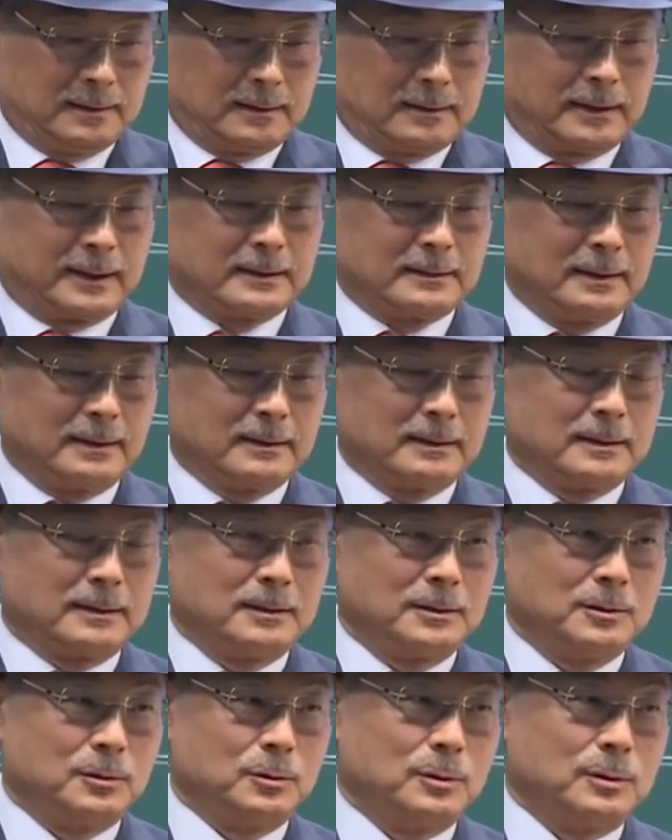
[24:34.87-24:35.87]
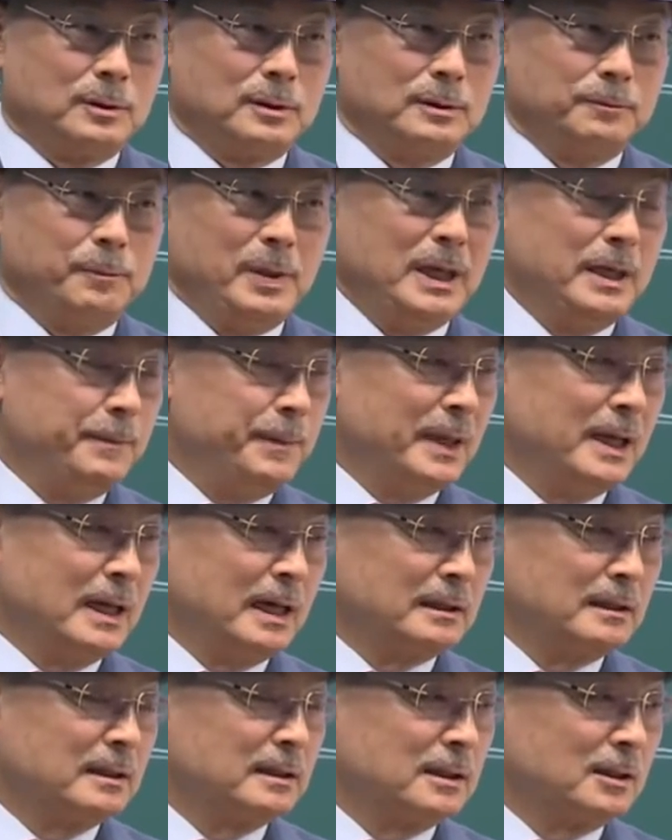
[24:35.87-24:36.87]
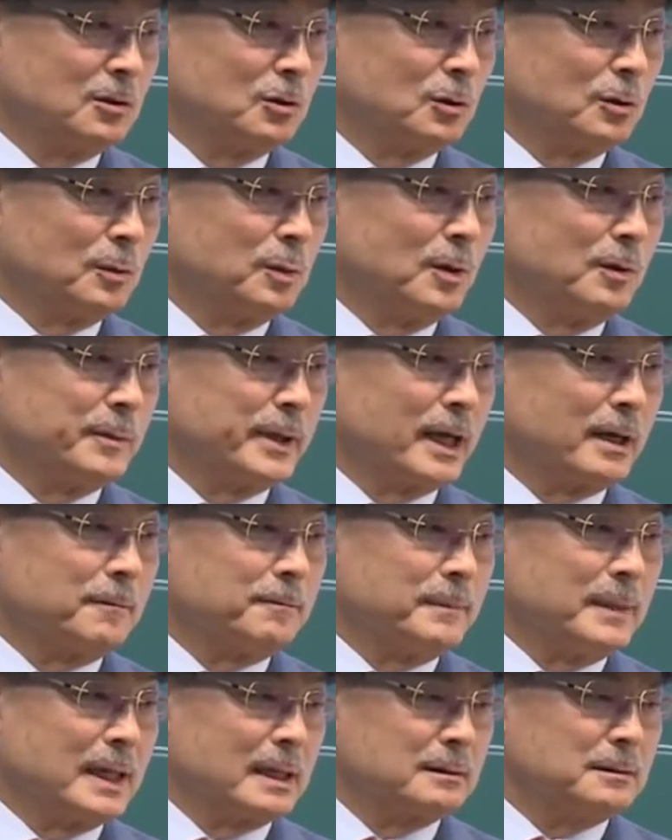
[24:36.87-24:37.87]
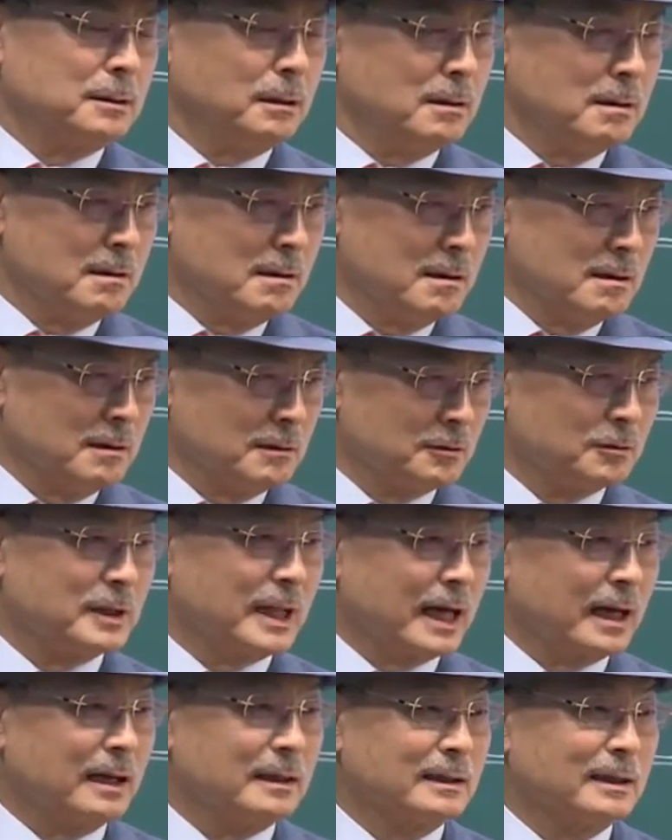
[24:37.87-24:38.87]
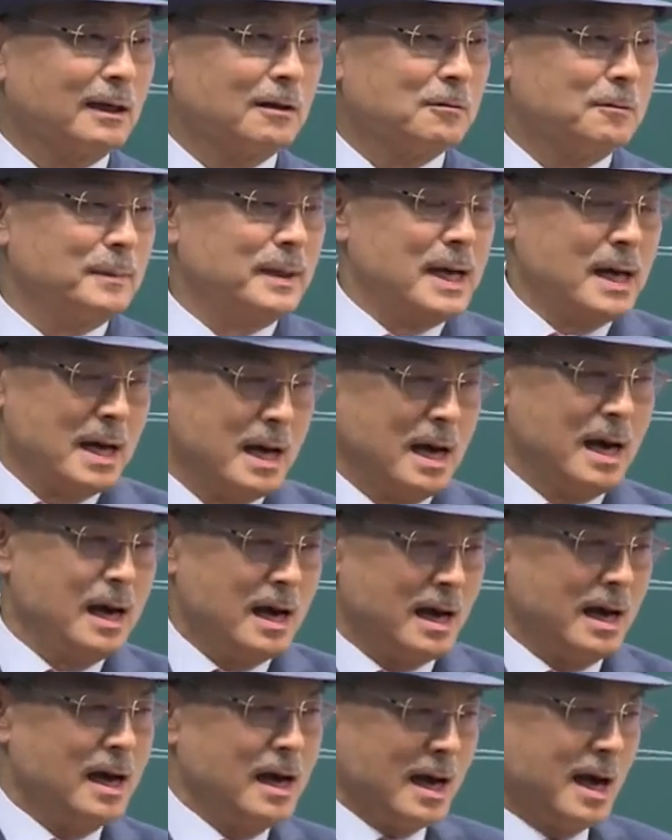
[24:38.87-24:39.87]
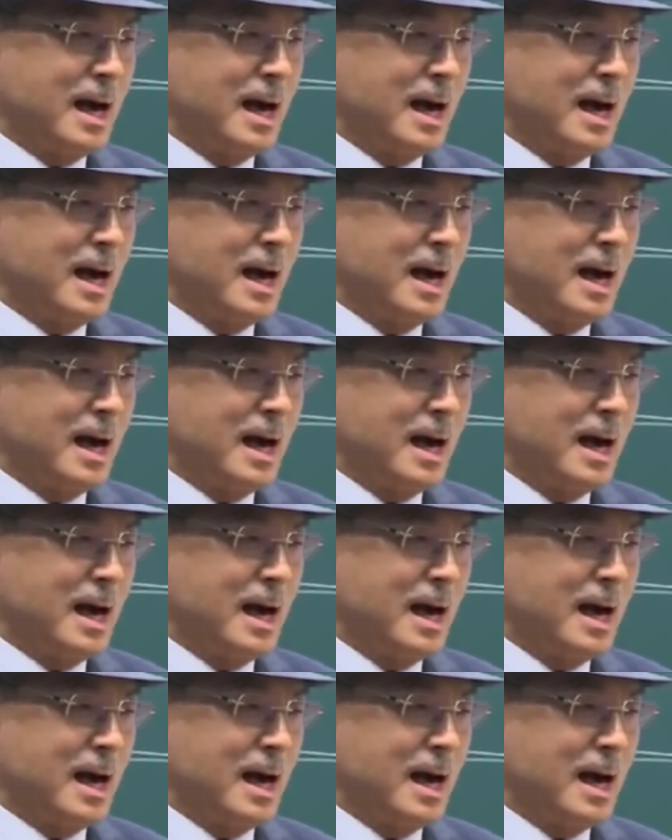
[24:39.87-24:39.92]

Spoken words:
Let's take the Philippines branch, for example. In the beginning, there were